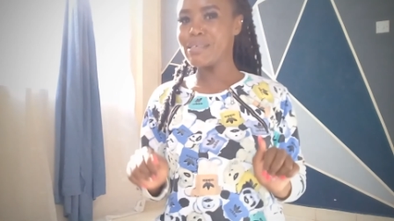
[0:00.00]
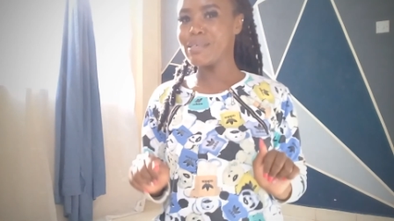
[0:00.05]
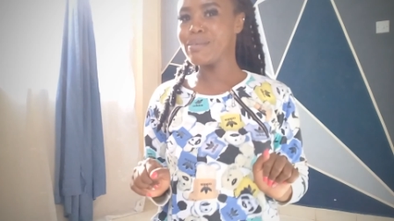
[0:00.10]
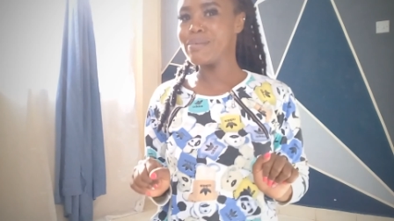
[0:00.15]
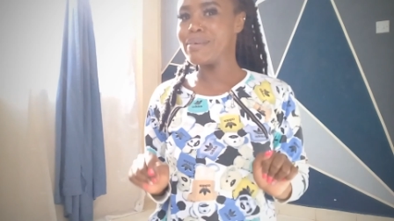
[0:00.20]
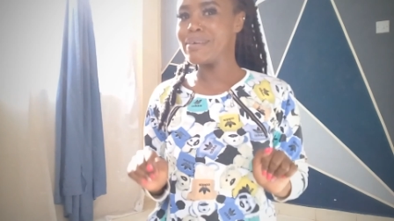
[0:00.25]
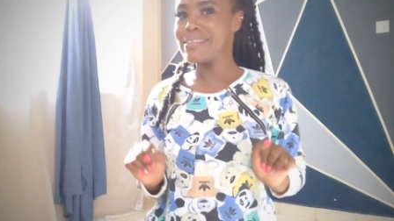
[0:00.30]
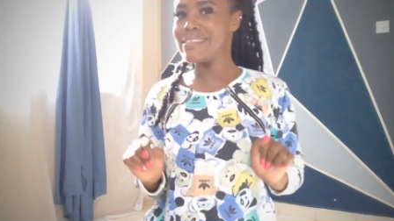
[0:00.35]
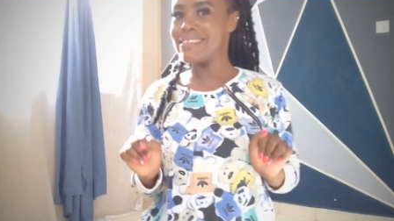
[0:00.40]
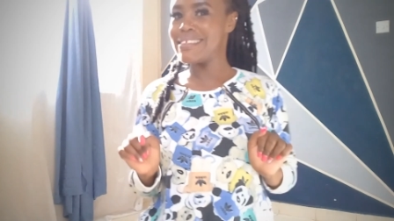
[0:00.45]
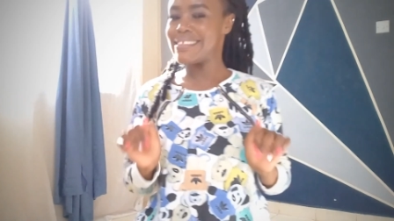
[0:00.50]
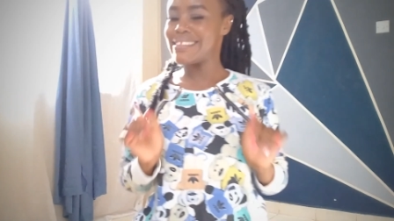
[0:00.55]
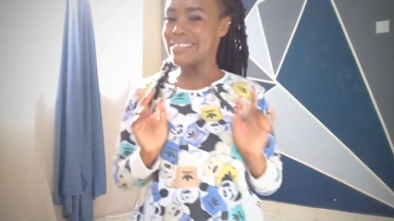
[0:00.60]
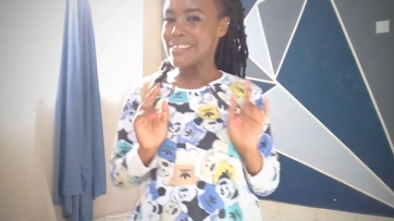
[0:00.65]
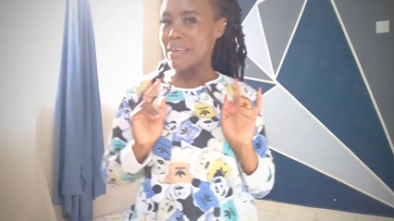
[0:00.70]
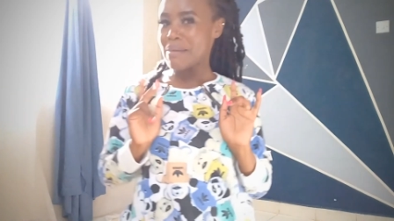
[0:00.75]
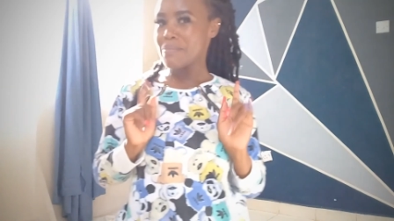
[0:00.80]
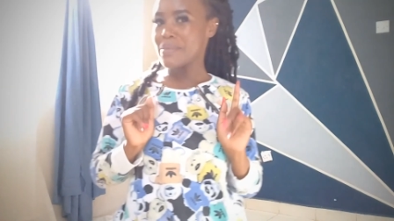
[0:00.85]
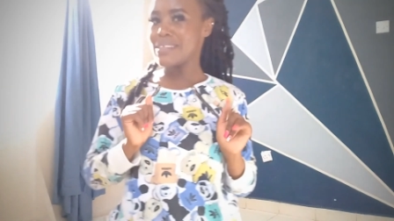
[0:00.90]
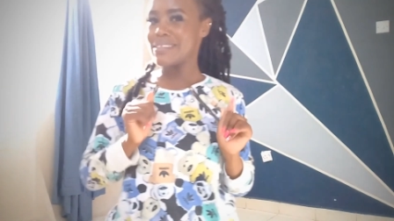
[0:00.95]
this one the
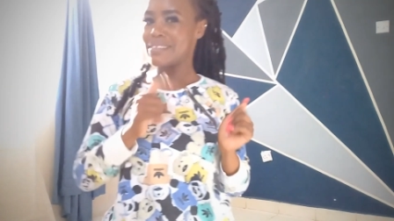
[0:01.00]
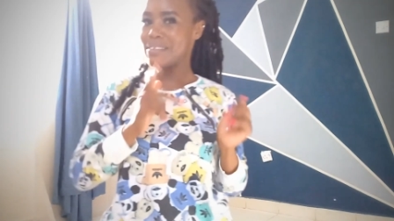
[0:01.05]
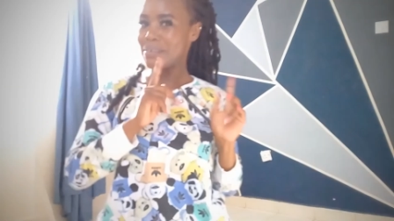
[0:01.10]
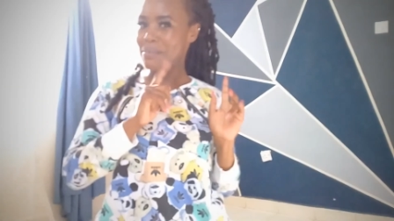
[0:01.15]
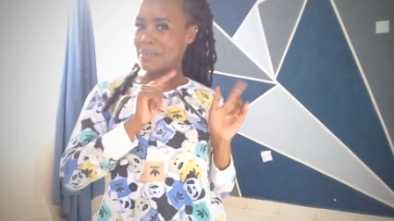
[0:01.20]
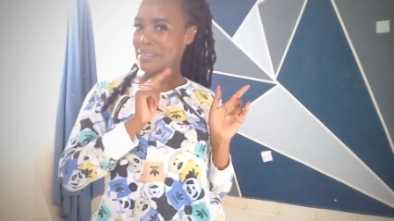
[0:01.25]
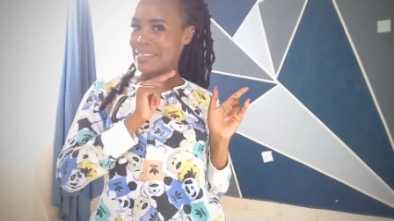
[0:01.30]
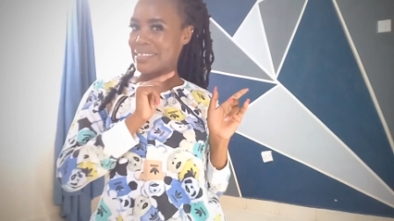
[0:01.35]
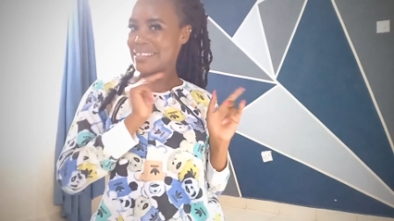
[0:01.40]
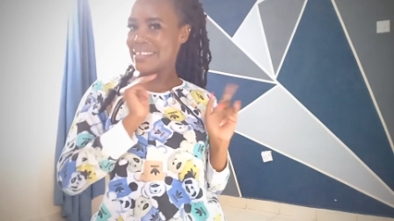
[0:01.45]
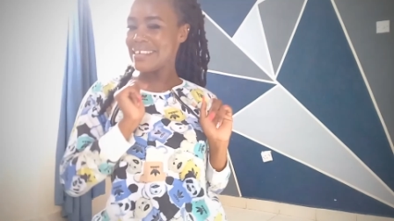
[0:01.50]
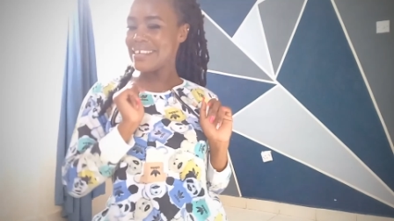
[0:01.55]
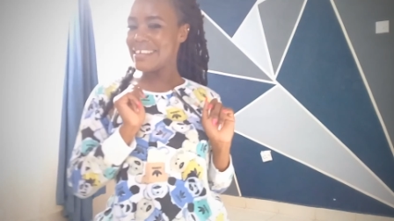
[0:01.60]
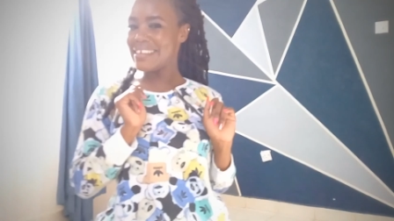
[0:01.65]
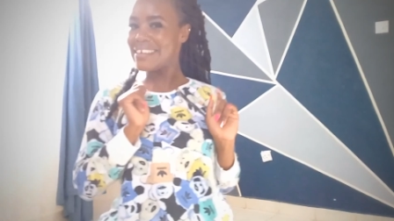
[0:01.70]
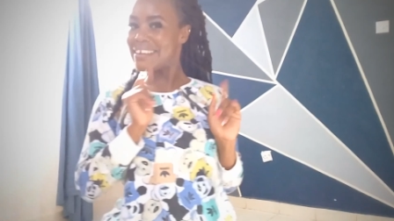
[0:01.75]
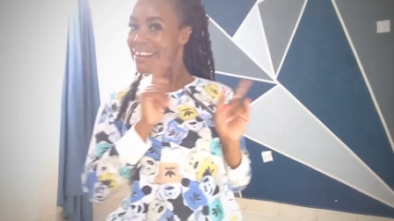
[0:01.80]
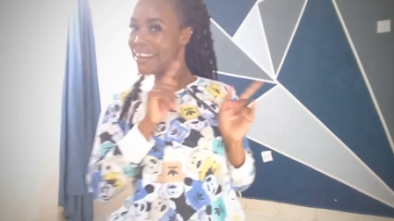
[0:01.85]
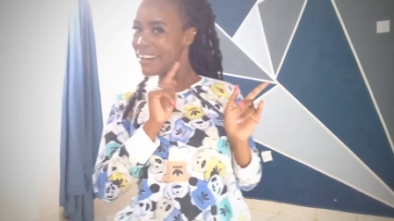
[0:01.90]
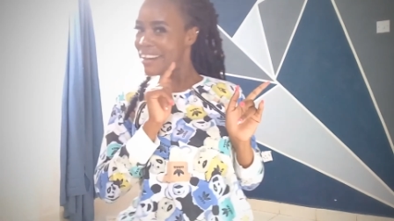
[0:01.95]
same as you're
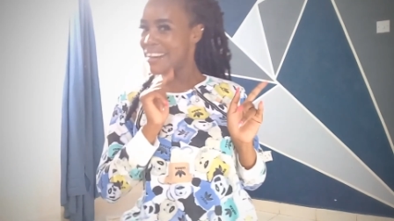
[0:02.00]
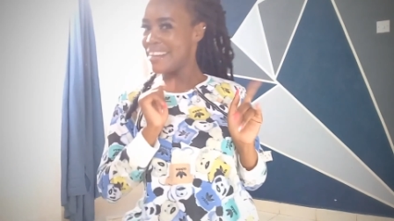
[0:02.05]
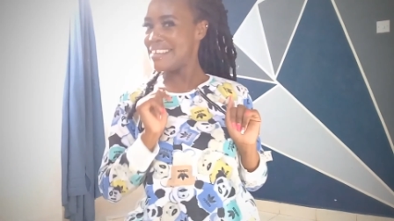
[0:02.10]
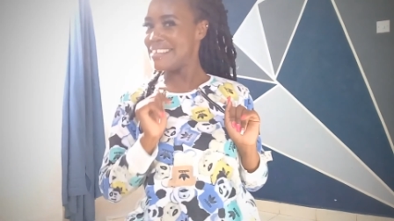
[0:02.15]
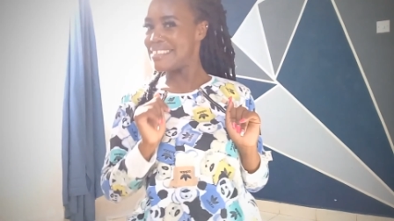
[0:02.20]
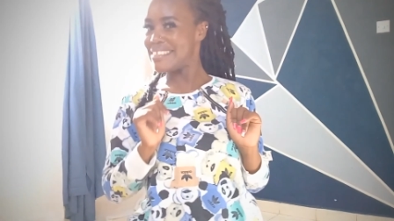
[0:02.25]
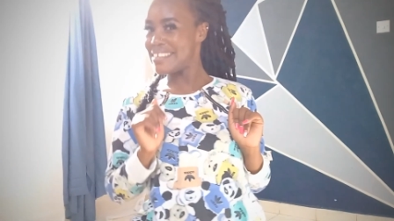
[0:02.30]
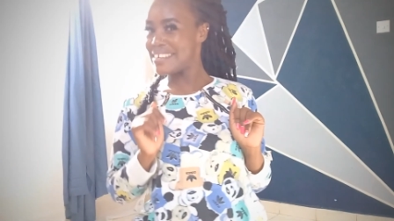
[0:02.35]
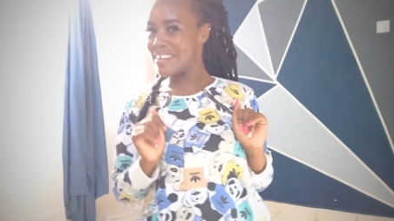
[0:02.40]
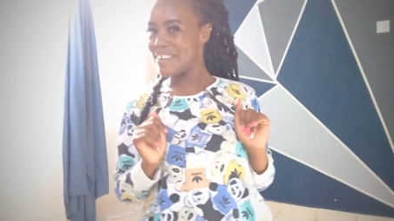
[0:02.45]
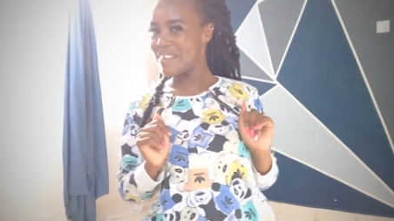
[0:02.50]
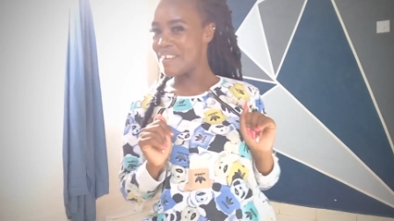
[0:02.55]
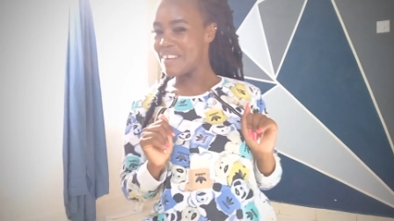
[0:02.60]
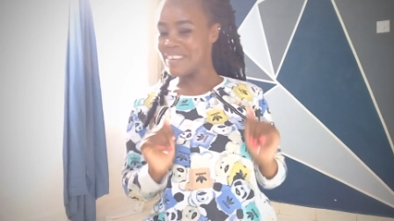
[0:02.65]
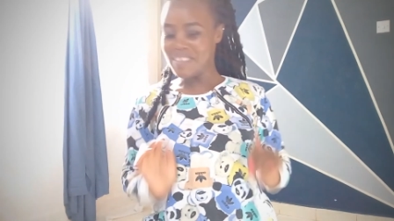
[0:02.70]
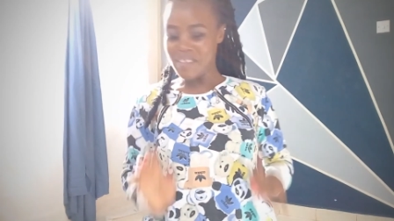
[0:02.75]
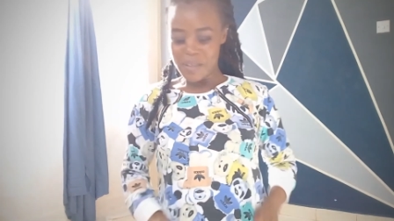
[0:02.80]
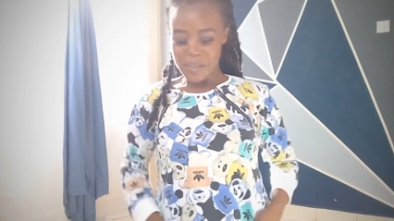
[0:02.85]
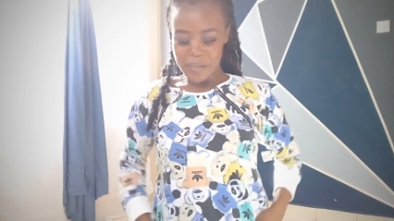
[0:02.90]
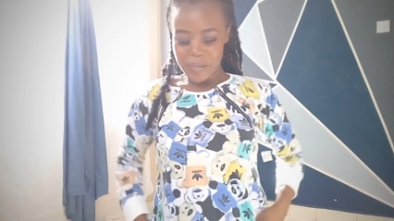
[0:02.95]
seeing. Cindio?
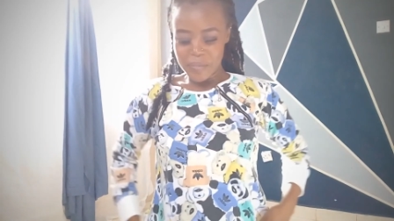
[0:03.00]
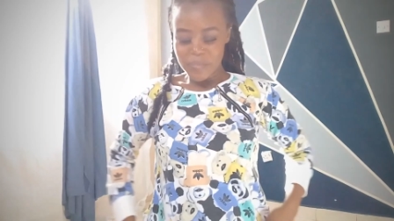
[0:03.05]
Oh.